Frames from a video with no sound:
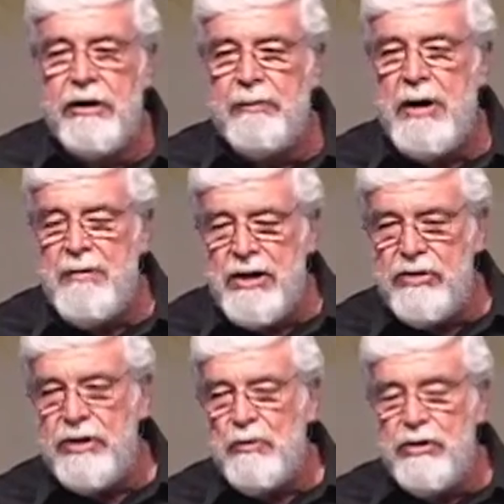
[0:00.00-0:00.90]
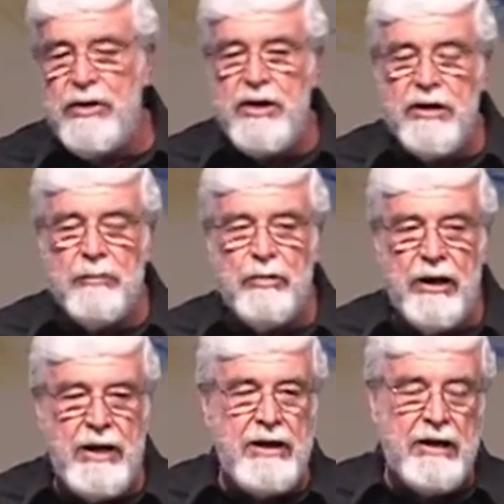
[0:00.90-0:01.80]
The paymaster said, "Well, you didn't
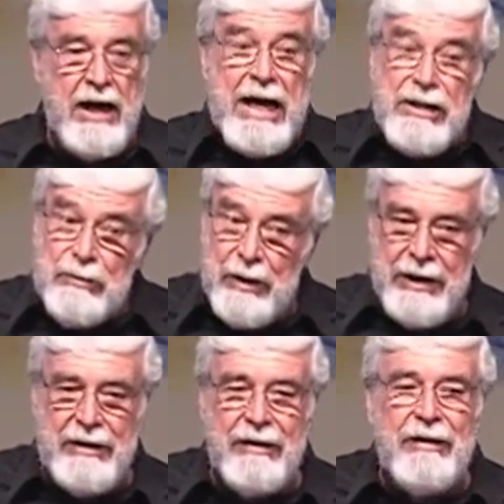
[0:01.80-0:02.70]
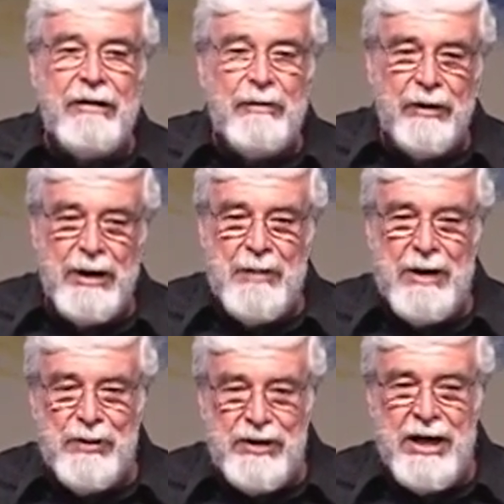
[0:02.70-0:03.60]
complain last week when I made
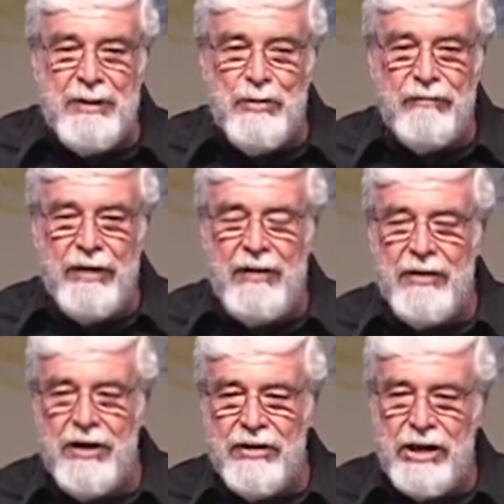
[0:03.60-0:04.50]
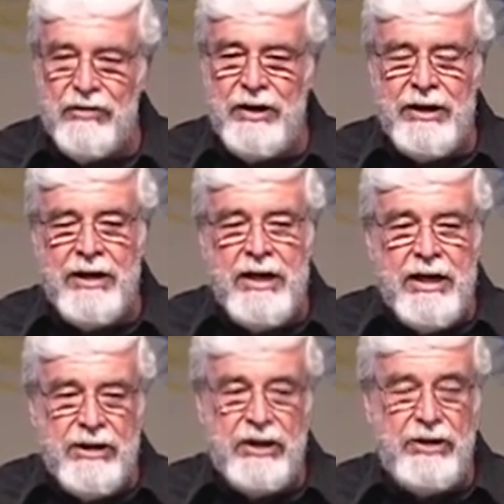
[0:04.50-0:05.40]
a mistake and put $5 extra in."
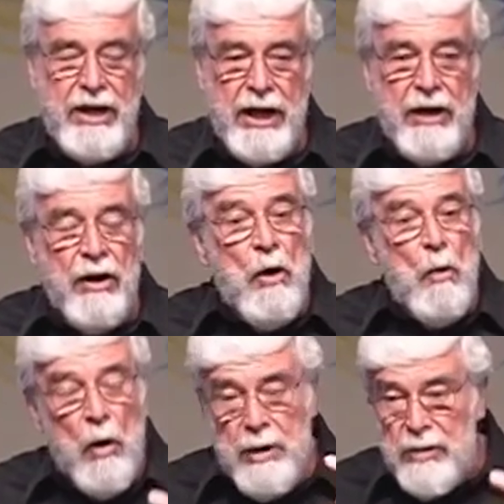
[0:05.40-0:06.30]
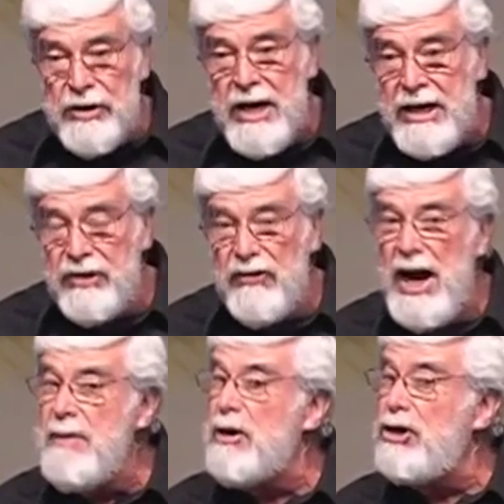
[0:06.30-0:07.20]
He says, "Yeah, one mistake is
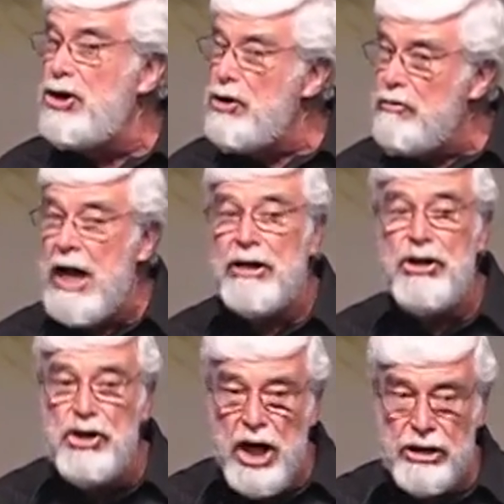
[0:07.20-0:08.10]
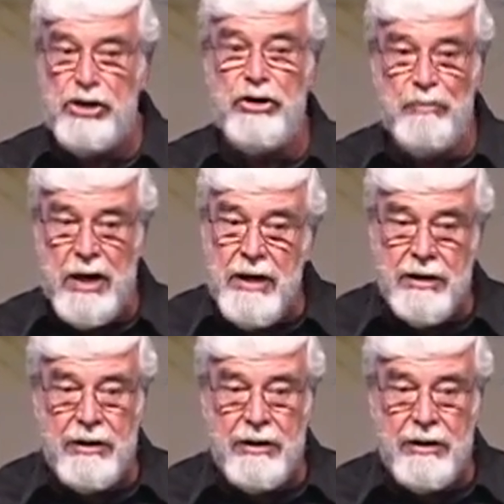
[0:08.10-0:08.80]
fine, but two, that's just too many."